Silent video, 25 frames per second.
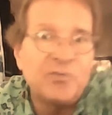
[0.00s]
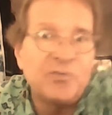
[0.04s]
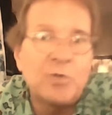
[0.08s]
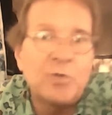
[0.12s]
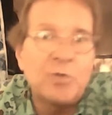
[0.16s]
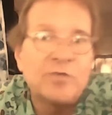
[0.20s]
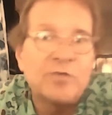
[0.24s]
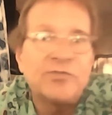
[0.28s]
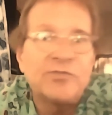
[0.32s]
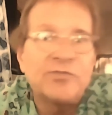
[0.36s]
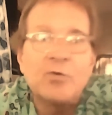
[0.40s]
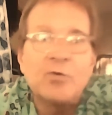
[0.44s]

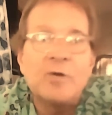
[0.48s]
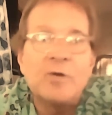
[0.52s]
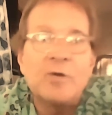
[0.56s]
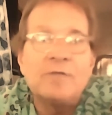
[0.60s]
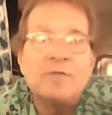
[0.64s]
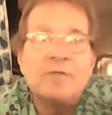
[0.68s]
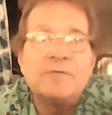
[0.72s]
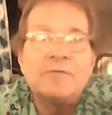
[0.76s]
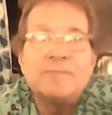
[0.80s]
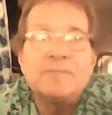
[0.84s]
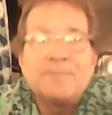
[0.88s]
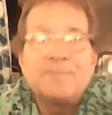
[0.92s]

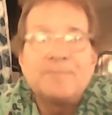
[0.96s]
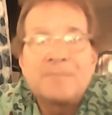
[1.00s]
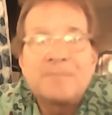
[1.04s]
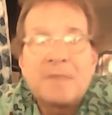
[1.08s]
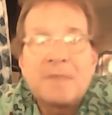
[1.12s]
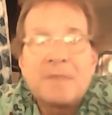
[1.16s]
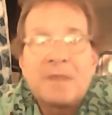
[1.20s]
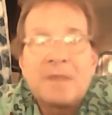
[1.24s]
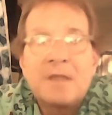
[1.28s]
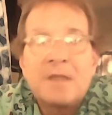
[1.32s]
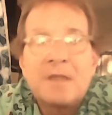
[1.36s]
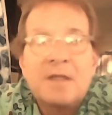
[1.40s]
whatsoever.
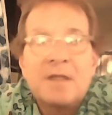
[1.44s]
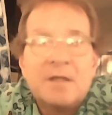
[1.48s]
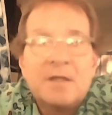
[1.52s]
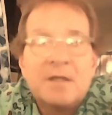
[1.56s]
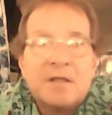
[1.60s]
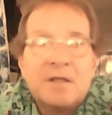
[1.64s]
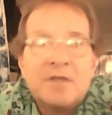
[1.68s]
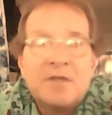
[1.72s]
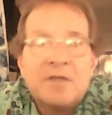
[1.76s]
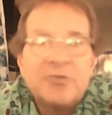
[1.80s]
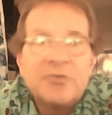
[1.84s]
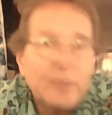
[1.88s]

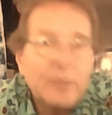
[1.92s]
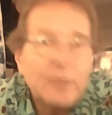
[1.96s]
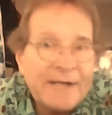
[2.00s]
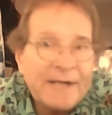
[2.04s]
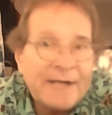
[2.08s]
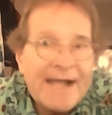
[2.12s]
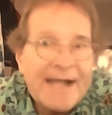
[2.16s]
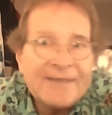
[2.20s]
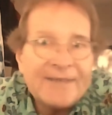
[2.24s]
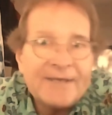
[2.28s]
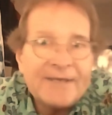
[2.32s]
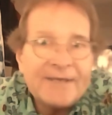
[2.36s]
So a
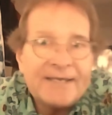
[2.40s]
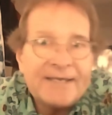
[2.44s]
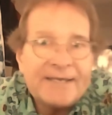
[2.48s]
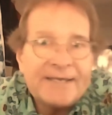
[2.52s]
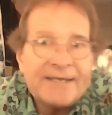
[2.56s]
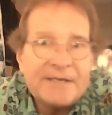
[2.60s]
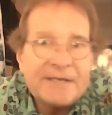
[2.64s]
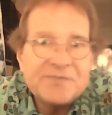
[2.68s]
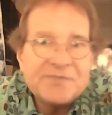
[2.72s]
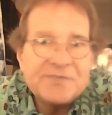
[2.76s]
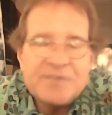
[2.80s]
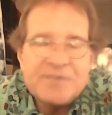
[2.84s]
guy like
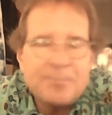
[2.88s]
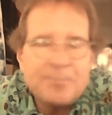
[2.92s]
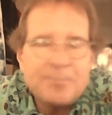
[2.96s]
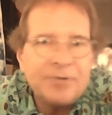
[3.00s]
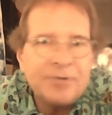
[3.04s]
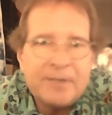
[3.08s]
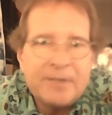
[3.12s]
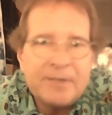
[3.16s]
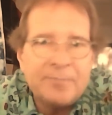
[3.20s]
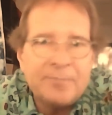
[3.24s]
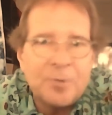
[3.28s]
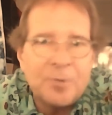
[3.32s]
Kish, he
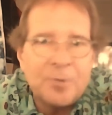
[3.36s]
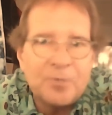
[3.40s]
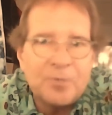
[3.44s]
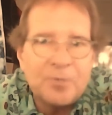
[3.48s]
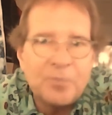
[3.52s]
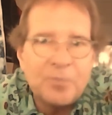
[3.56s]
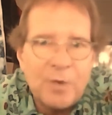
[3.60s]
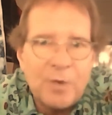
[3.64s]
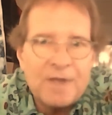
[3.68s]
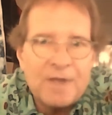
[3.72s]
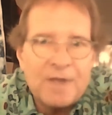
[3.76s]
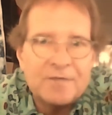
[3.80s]
played
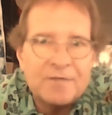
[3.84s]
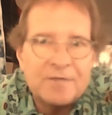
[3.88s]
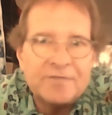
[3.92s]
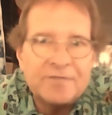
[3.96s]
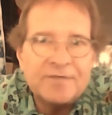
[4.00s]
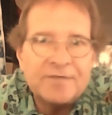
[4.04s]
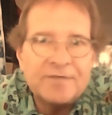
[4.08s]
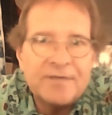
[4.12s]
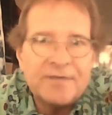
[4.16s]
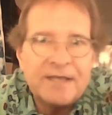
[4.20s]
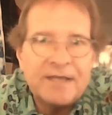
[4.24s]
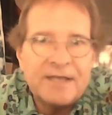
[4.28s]
both
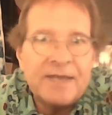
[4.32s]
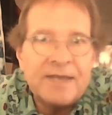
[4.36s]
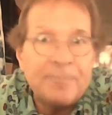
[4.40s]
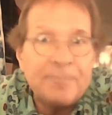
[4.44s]
ways, and he